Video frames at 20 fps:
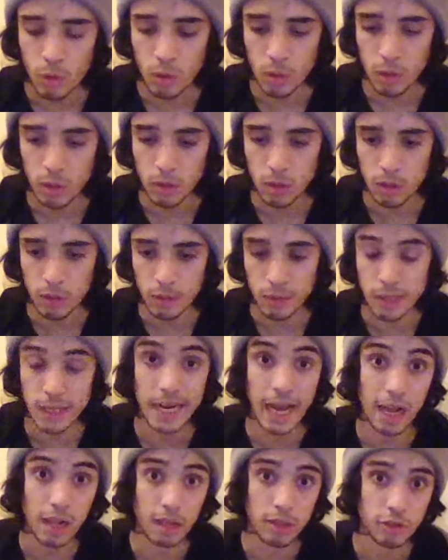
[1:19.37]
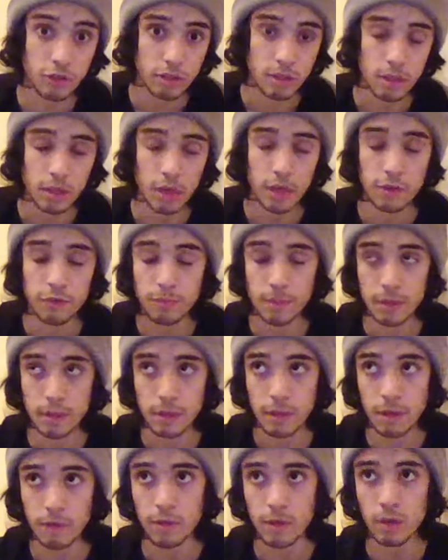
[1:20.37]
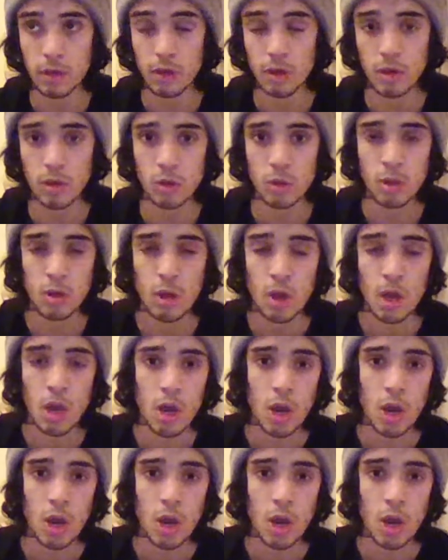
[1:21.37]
analogy I've been giving is